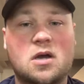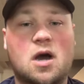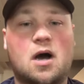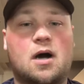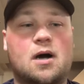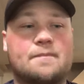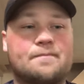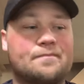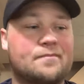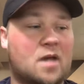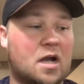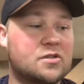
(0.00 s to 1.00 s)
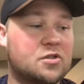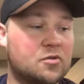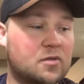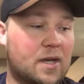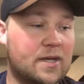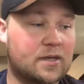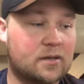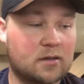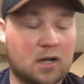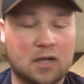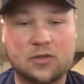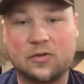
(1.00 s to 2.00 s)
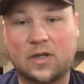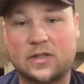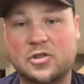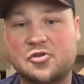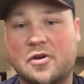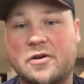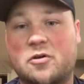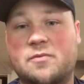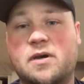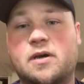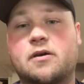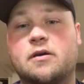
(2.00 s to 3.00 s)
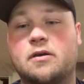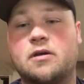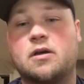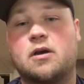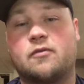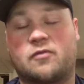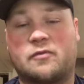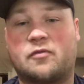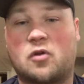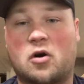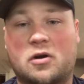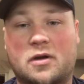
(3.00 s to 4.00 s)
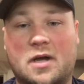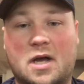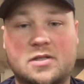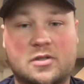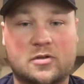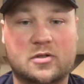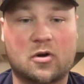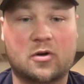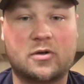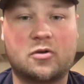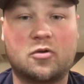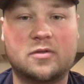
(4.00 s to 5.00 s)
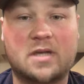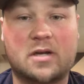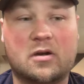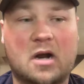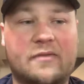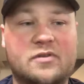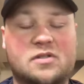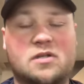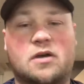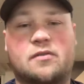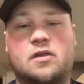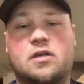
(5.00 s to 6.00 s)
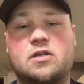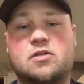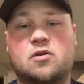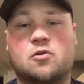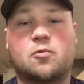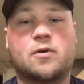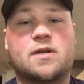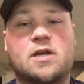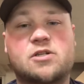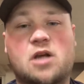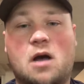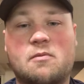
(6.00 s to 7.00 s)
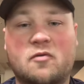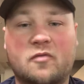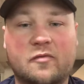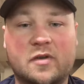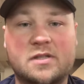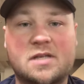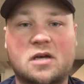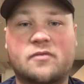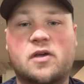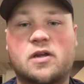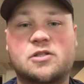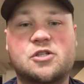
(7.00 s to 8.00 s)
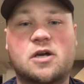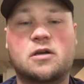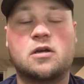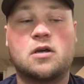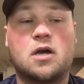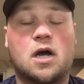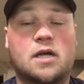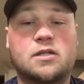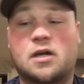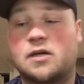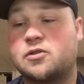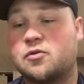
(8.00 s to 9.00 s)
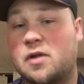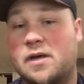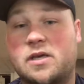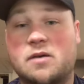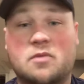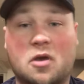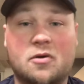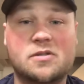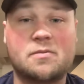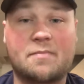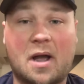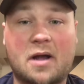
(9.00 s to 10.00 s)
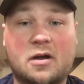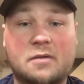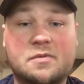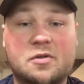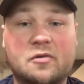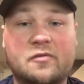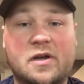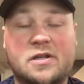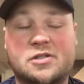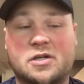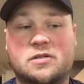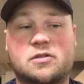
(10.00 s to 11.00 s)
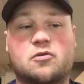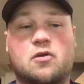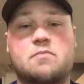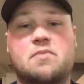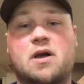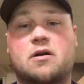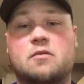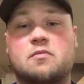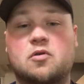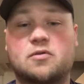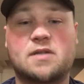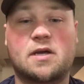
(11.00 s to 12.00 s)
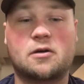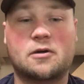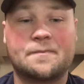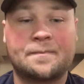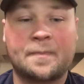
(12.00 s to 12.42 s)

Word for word: Um, I do like I do like the Draeger pick from Florida as their starting goaltender. Obviously, I think he's going to win that job over Vitek Vanacek. I, I do like him, though, as a backup, too. Vanacek's a great backup goaltender.